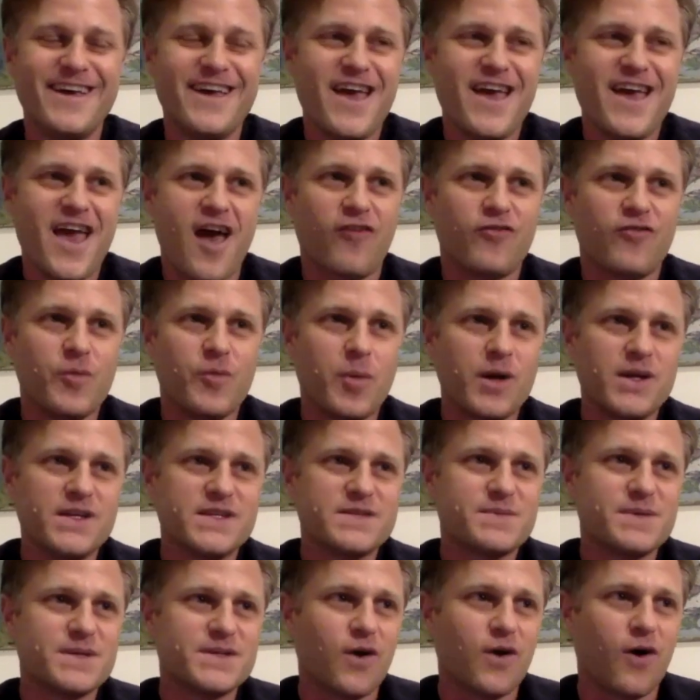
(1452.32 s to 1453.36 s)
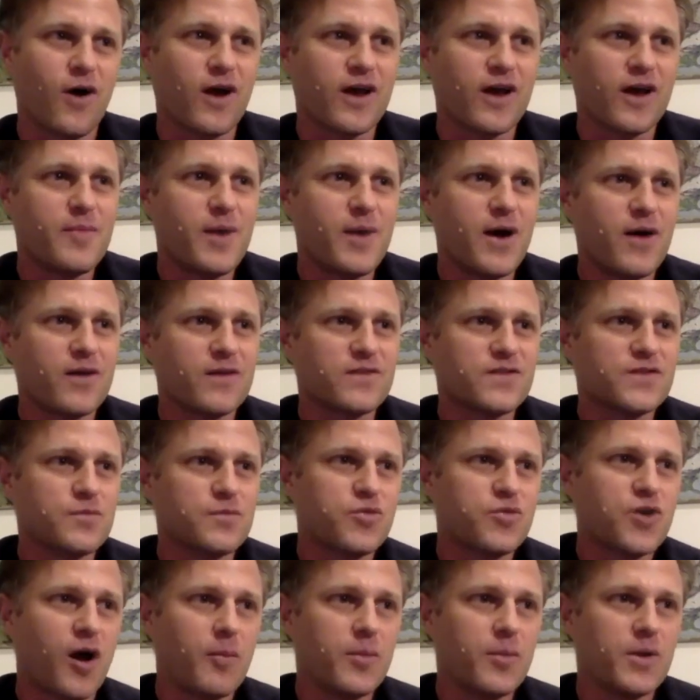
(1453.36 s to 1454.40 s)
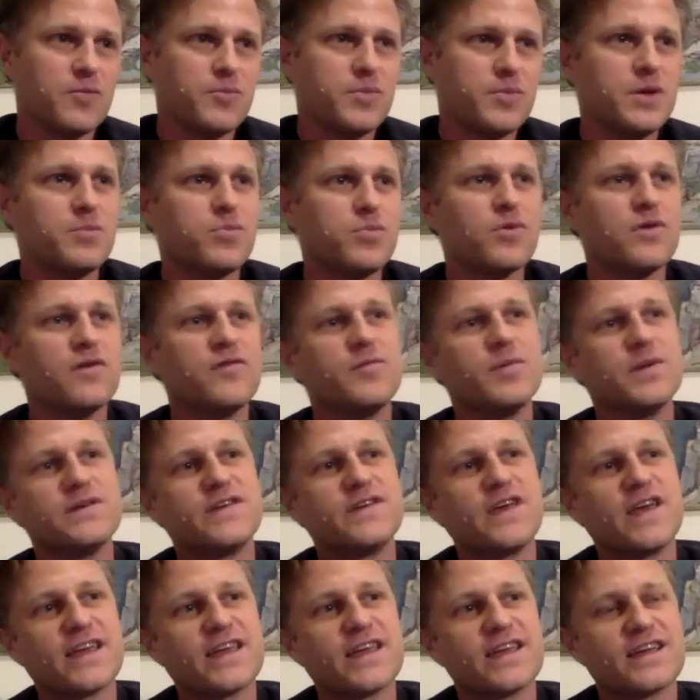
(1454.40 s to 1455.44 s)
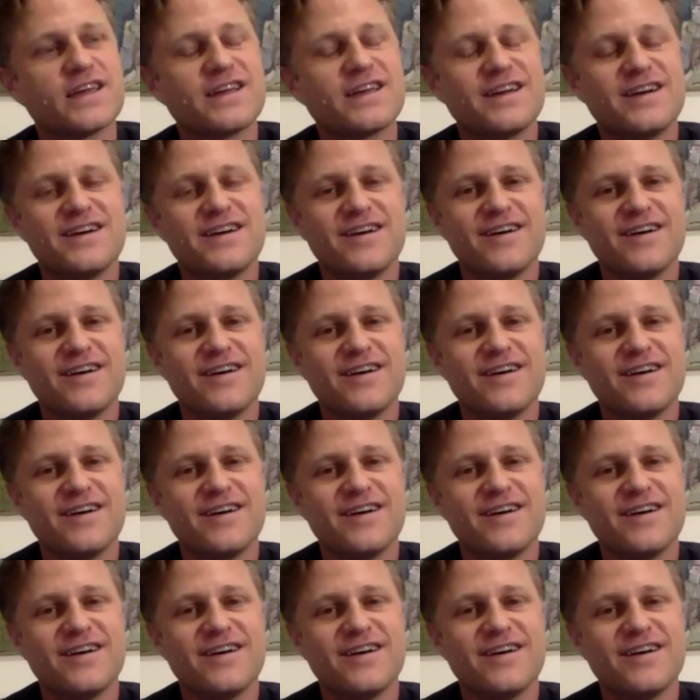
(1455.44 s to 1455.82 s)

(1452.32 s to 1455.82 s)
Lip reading: everybody's been talking about and some prominent people have been taking.